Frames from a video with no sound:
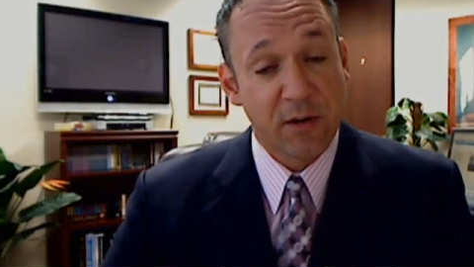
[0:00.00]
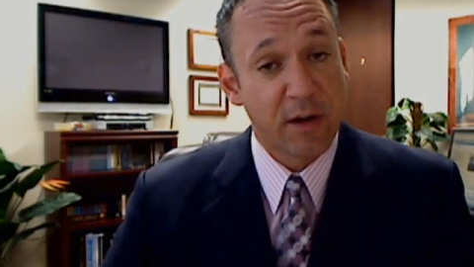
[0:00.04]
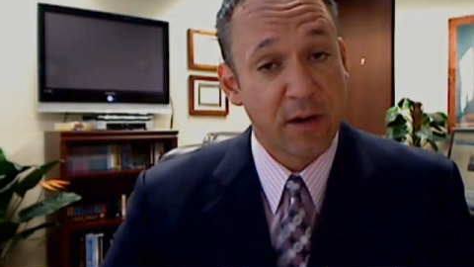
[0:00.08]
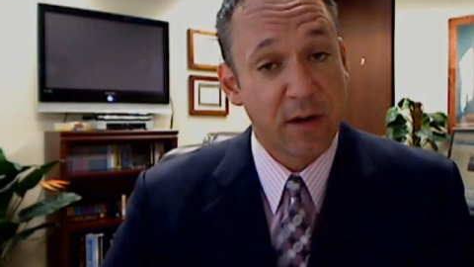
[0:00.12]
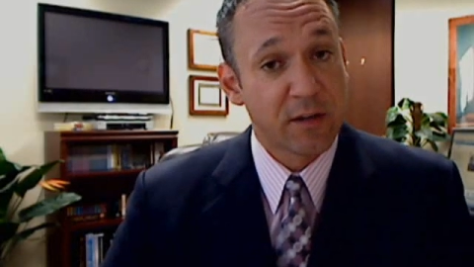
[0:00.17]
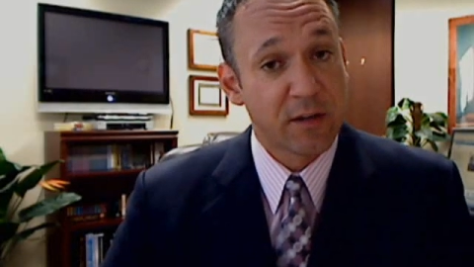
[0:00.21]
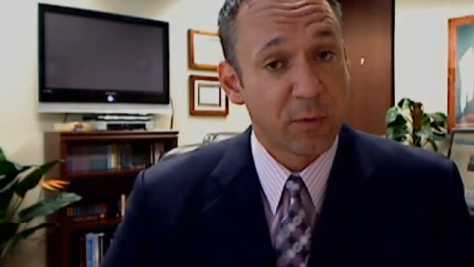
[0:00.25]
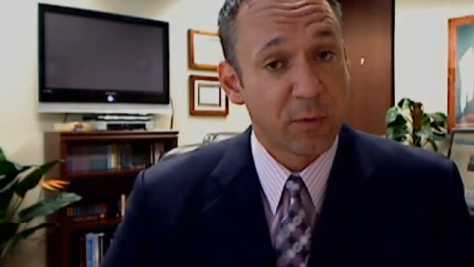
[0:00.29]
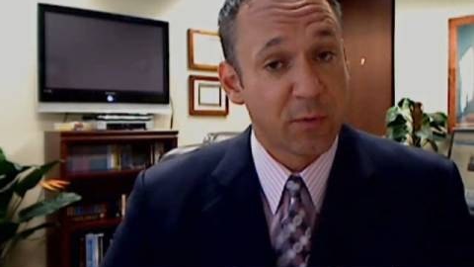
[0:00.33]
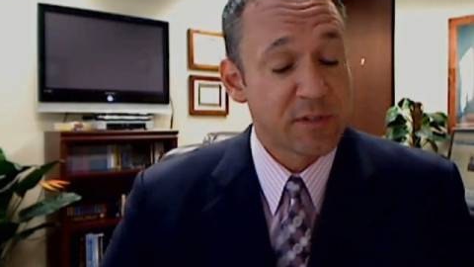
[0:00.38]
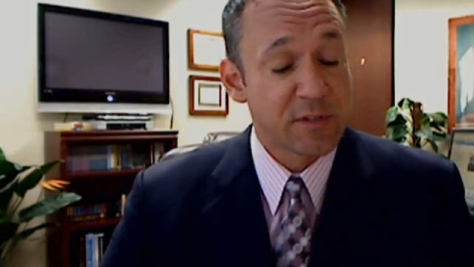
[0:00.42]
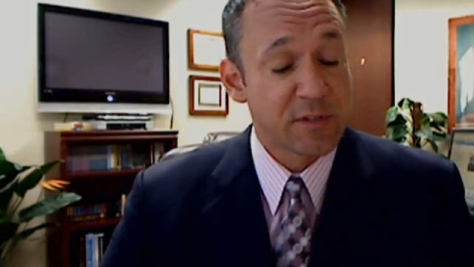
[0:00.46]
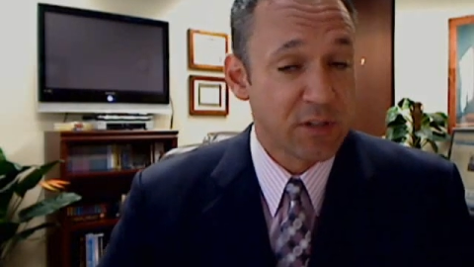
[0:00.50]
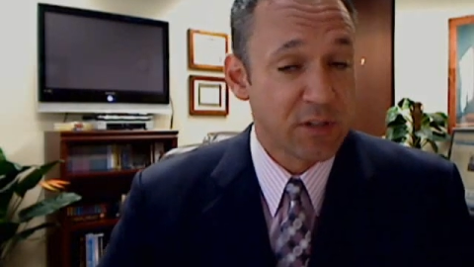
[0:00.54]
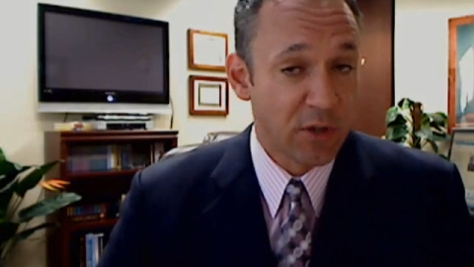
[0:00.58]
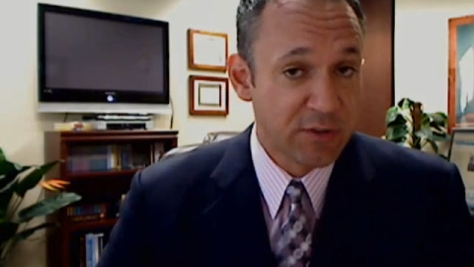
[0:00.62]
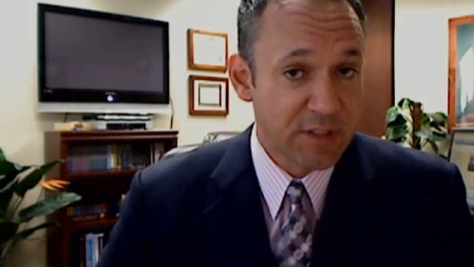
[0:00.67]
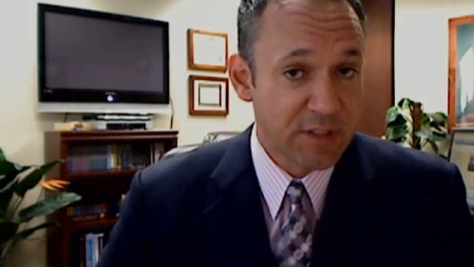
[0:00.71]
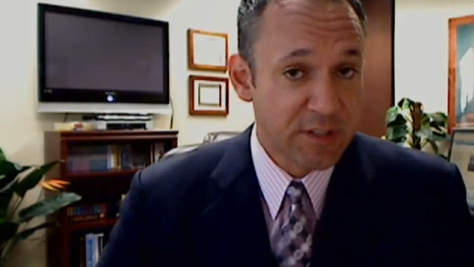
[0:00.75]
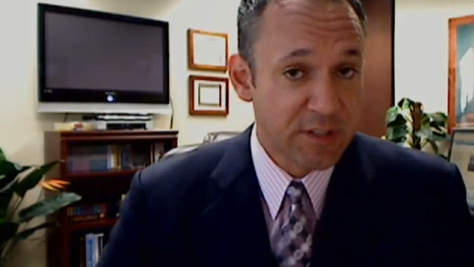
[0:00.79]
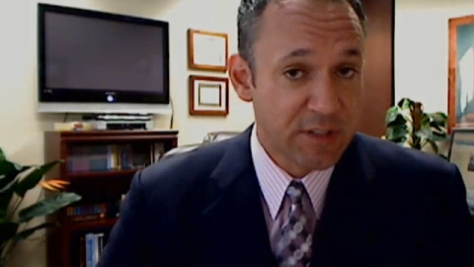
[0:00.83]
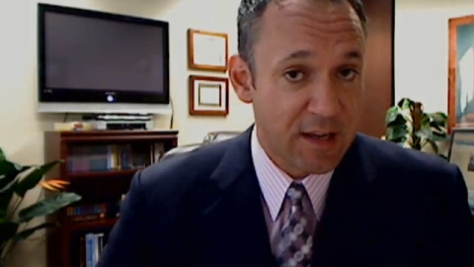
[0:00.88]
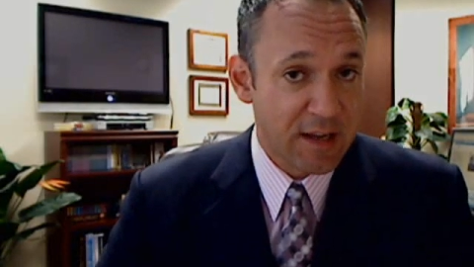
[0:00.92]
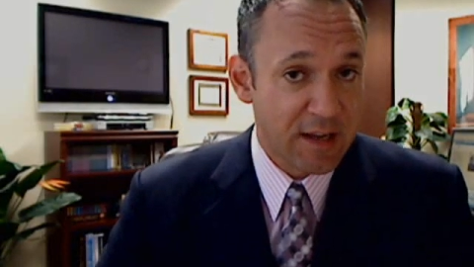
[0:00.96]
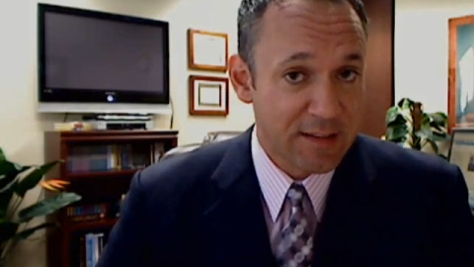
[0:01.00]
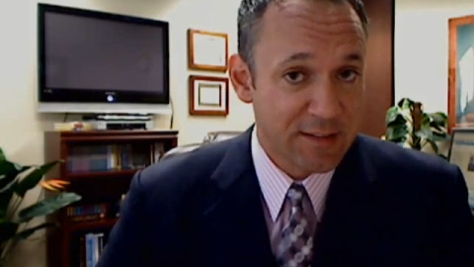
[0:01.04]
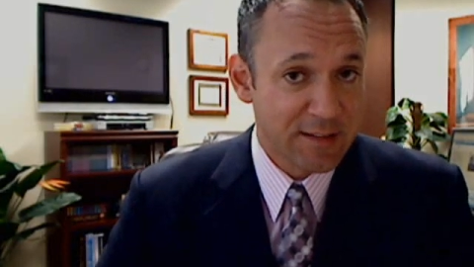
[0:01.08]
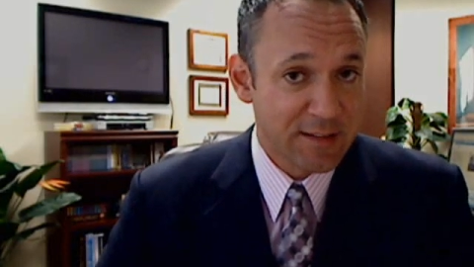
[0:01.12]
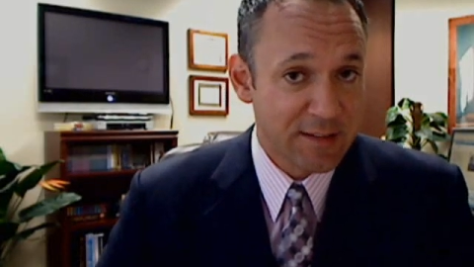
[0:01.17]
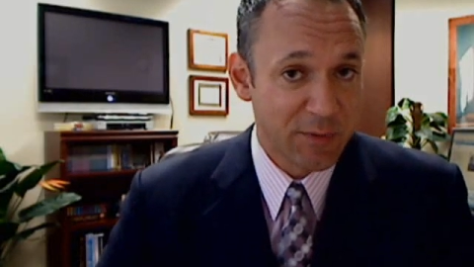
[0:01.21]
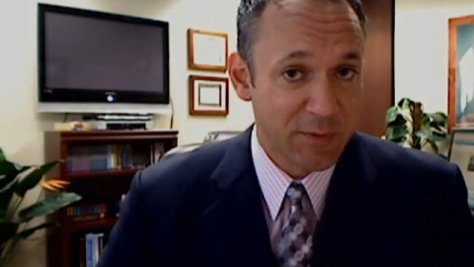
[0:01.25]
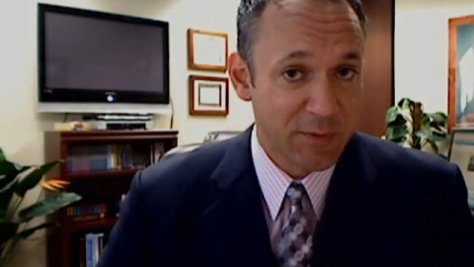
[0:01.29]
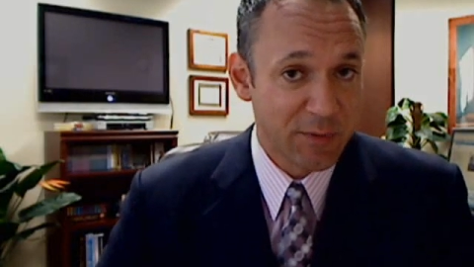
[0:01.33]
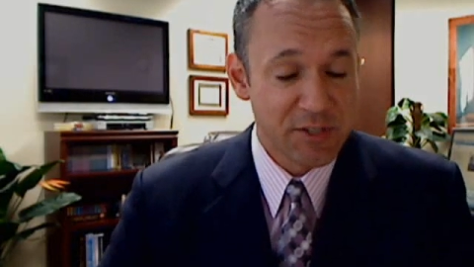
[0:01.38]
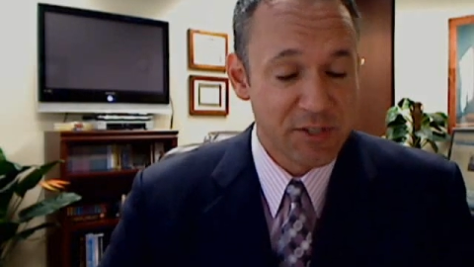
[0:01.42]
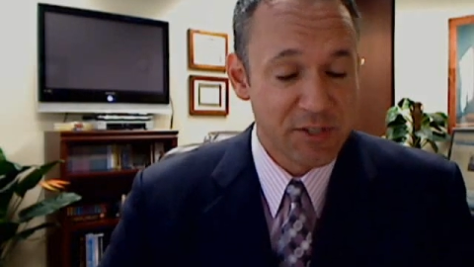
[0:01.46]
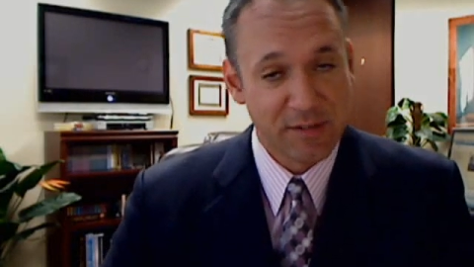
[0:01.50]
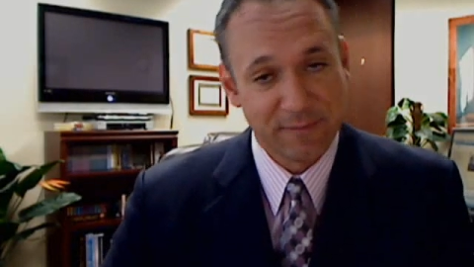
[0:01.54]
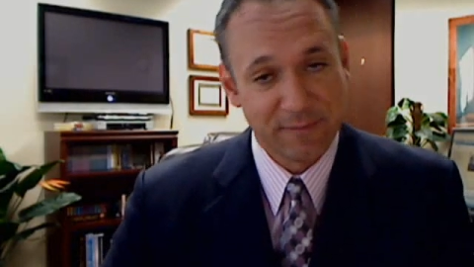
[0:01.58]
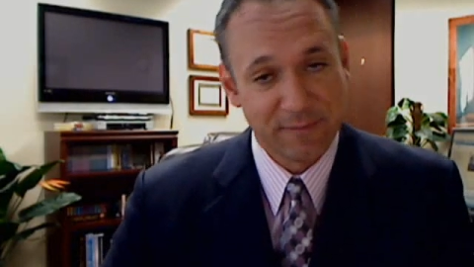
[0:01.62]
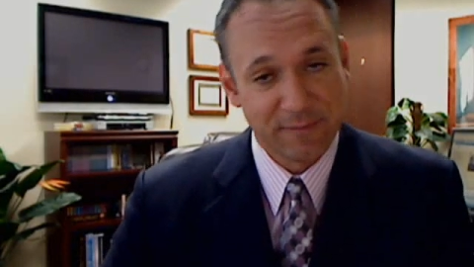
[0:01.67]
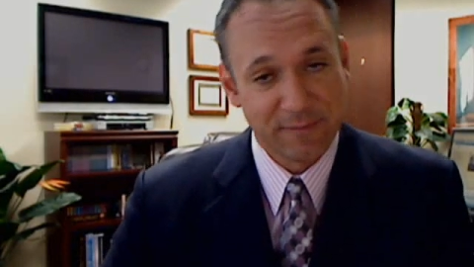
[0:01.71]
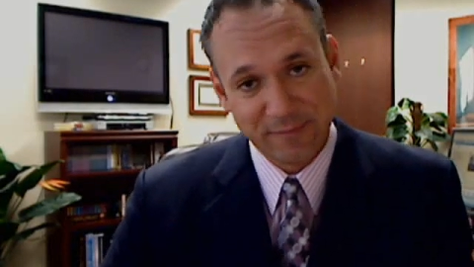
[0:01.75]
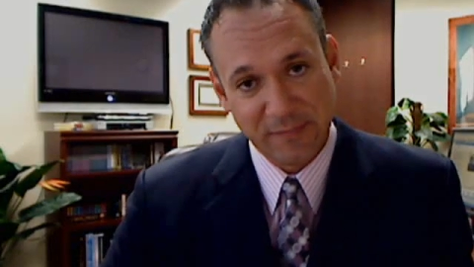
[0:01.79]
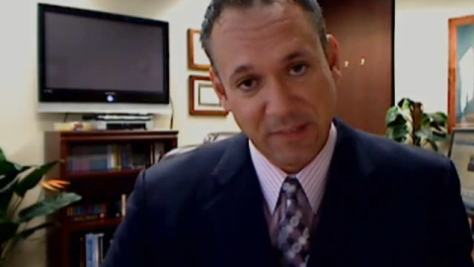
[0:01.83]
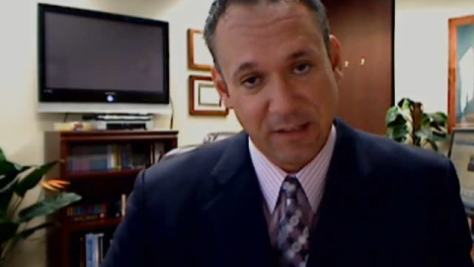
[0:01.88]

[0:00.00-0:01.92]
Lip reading: credit towards closing costs, which